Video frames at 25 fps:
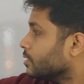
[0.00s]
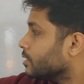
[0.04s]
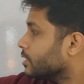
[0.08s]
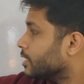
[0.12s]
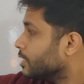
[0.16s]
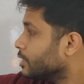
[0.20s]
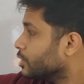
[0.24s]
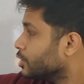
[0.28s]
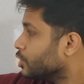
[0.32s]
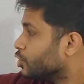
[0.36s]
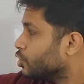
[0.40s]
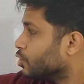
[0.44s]

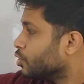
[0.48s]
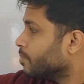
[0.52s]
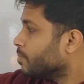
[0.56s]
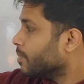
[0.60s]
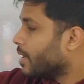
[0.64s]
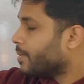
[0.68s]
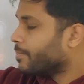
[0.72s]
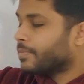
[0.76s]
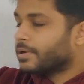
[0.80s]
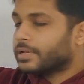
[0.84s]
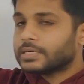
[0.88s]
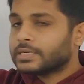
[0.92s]
These two
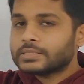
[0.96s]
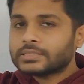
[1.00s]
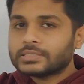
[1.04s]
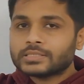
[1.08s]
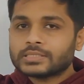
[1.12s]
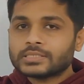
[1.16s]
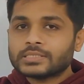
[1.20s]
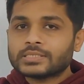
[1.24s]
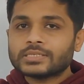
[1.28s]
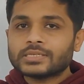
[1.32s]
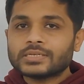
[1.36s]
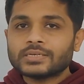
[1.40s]
memories
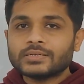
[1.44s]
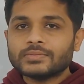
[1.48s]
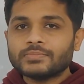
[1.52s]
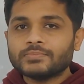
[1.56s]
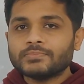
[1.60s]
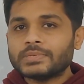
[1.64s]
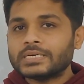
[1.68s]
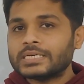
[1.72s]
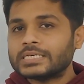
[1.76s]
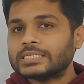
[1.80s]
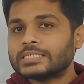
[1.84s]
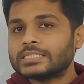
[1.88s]

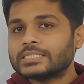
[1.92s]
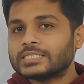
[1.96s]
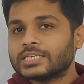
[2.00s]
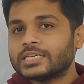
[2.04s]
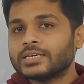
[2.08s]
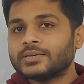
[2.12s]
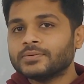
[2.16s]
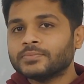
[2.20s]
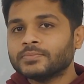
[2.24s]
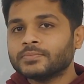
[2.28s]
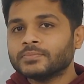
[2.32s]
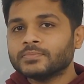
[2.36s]
may
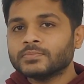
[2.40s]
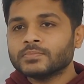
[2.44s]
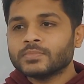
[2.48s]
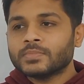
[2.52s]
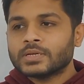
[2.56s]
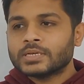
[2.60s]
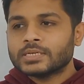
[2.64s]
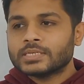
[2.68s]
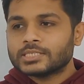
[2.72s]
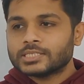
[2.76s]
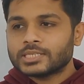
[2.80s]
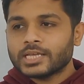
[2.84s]
seem
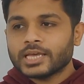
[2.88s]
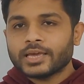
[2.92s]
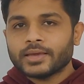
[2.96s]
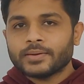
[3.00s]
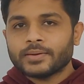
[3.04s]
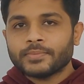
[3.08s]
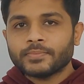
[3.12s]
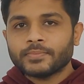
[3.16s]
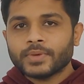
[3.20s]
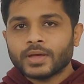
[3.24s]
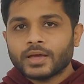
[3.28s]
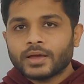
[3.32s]

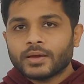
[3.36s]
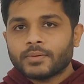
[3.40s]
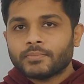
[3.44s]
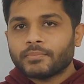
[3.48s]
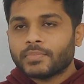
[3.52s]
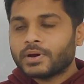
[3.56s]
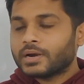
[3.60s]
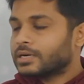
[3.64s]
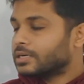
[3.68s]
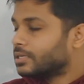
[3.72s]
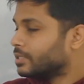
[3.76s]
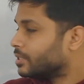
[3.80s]
same,
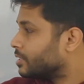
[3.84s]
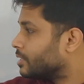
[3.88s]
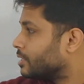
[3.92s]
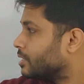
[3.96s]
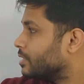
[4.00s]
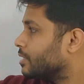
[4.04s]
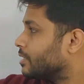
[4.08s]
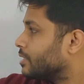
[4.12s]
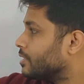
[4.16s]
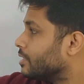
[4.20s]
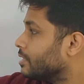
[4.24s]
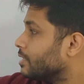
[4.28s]
but
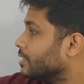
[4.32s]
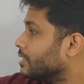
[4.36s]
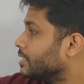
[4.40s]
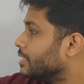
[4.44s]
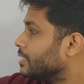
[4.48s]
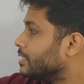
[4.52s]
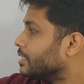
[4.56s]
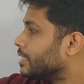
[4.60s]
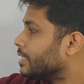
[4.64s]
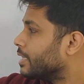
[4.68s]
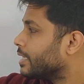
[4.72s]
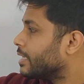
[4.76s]

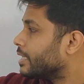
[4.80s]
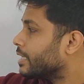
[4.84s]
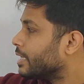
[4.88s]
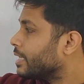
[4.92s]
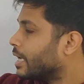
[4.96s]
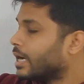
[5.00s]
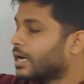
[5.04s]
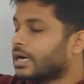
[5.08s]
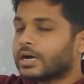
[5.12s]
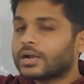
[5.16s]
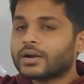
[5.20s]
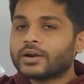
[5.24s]
they
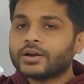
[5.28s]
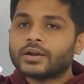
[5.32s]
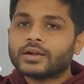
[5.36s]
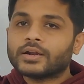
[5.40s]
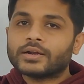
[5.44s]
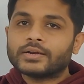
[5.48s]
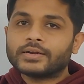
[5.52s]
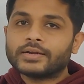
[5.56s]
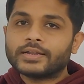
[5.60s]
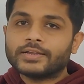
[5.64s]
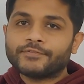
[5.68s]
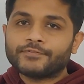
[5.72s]
are
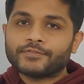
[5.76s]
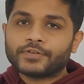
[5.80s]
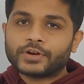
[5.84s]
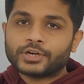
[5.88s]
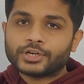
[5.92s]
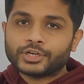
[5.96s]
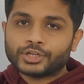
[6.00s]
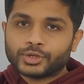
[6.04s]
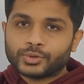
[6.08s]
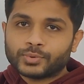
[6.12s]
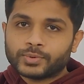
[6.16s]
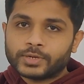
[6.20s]

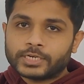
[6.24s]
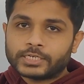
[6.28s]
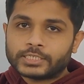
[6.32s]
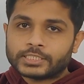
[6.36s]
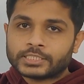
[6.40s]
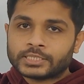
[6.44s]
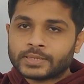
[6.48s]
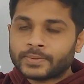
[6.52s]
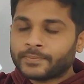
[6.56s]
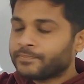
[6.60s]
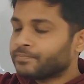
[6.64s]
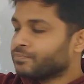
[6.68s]
different
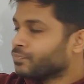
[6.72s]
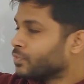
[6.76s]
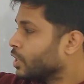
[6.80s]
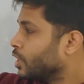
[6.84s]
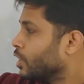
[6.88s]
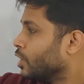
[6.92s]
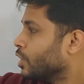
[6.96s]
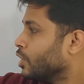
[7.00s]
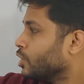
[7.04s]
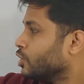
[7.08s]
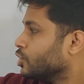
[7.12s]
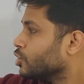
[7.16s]
units.
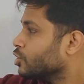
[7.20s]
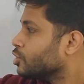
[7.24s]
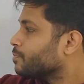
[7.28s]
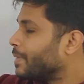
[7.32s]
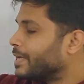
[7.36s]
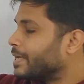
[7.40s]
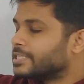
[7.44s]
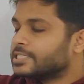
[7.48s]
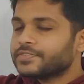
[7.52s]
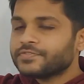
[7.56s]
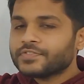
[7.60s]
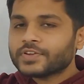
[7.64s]
So
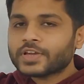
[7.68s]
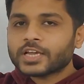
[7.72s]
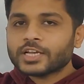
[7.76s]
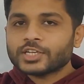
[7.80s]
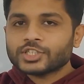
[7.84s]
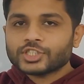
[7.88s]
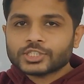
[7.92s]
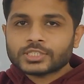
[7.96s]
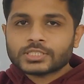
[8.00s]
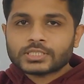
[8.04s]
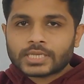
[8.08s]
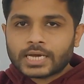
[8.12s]

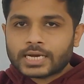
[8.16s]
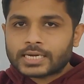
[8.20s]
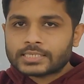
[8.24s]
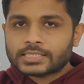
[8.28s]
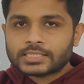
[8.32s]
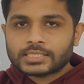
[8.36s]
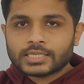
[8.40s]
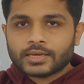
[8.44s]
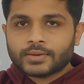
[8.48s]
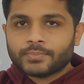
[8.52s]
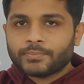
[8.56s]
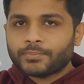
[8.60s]
specifications are
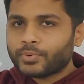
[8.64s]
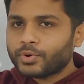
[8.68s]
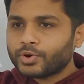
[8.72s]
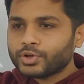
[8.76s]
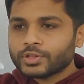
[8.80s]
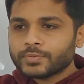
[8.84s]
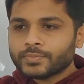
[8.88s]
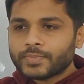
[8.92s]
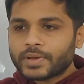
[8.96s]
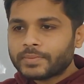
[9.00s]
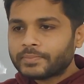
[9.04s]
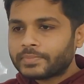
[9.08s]
same,
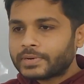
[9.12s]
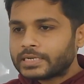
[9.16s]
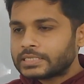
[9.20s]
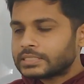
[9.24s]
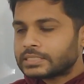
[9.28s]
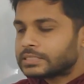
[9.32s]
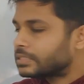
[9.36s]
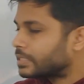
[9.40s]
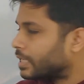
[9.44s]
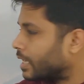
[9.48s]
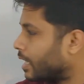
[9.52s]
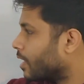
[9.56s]
both
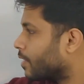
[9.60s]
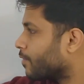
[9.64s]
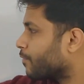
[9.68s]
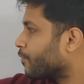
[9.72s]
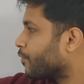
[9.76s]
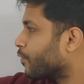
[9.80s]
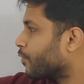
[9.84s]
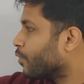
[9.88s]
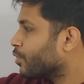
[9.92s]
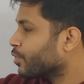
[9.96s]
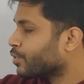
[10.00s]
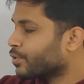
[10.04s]
memories are
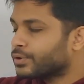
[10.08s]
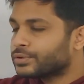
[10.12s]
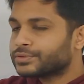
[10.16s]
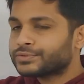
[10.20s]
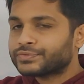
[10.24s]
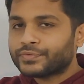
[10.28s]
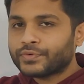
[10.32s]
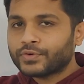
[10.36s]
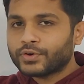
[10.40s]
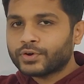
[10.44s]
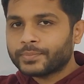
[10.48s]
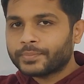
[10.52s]

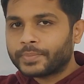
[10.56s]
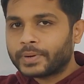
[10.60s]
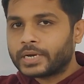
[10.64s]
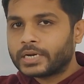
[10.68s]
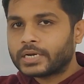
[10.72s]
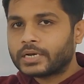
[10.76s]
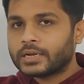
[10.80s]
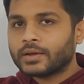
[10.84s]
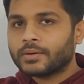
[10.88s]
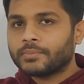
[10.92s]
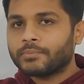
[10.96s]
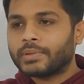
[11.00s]

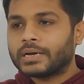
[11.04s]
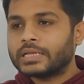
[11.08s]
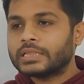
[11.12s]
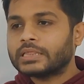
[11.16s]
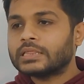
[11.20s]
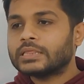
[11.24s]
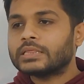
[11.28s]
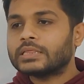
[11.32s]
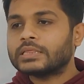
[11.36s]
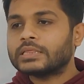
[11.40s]
4x4-bit, but